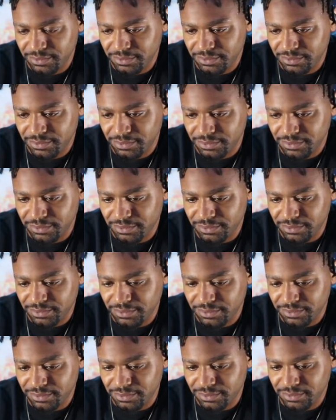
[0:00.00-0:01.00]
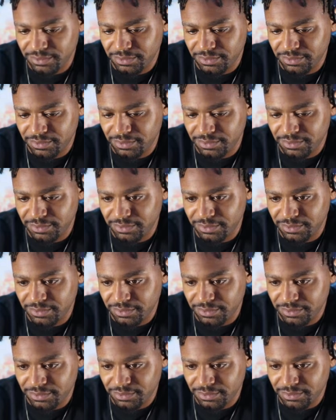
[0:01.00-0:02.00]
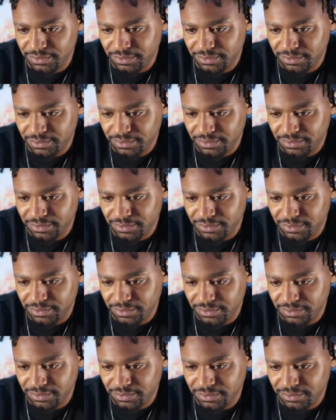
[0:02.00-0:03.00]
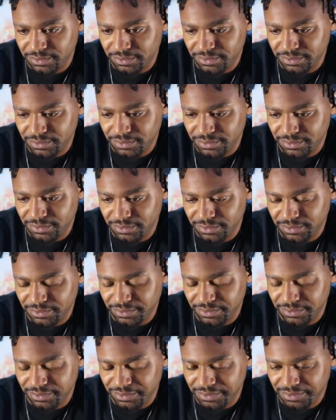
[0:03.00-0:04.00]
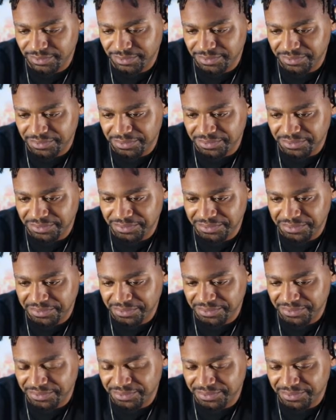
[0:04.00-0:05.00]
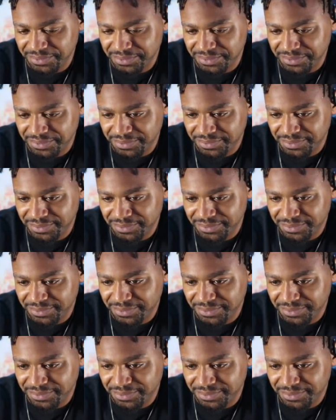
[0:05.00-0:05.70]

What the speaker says: [no speech]